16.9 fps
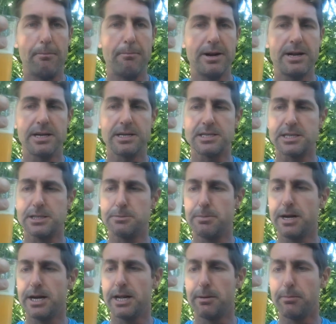Bitterness is
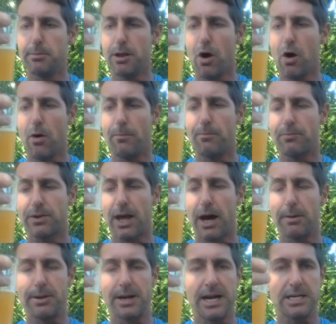medium low,
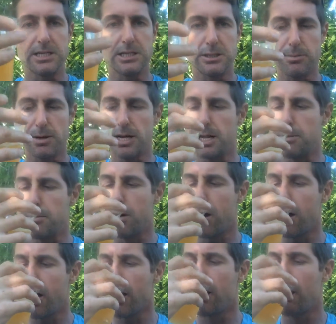carbonation is medium
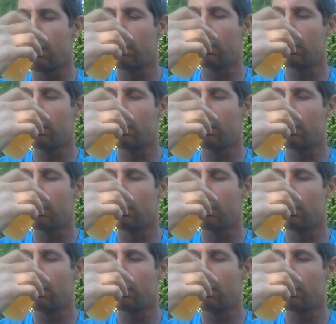high.